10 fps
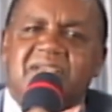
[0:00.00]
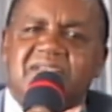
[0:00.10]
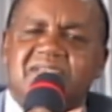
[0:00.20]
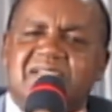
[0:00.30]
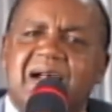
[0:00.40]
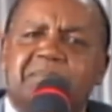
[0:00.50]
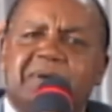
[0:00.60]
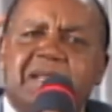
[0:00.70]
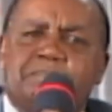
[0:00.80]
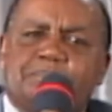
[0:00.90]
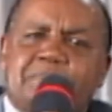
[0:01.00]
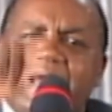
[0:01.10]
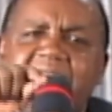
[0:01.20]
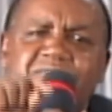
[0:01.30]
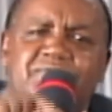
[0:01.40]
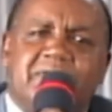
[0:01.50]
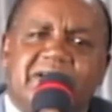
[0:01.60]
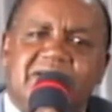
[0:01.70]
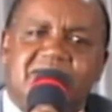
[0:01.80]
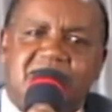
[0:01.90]
Somebody paid
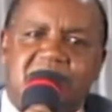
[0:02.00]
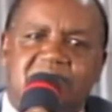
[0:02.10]
for it.